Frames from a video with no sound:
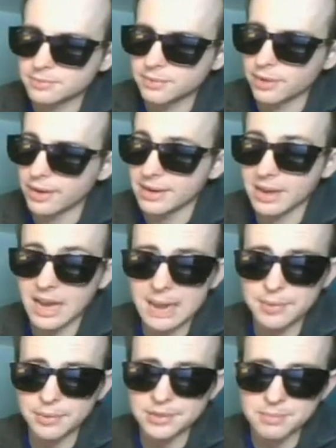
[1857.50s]
All right,
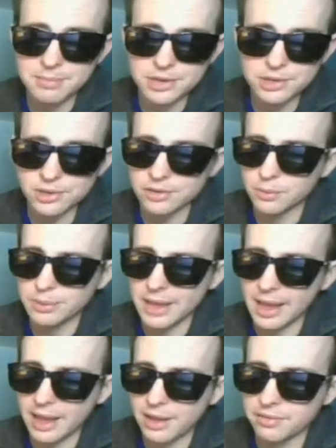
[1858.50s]
I'm going to make sure that we
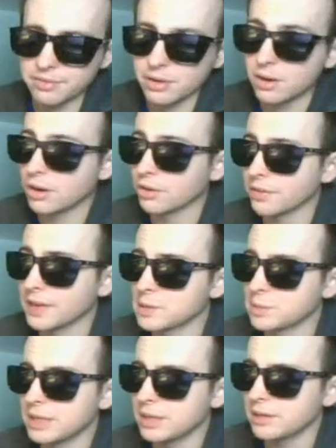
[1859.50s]
have all the
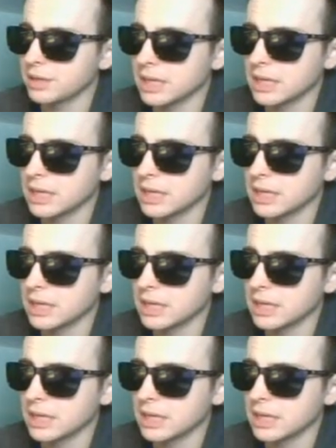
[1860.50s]
links we need.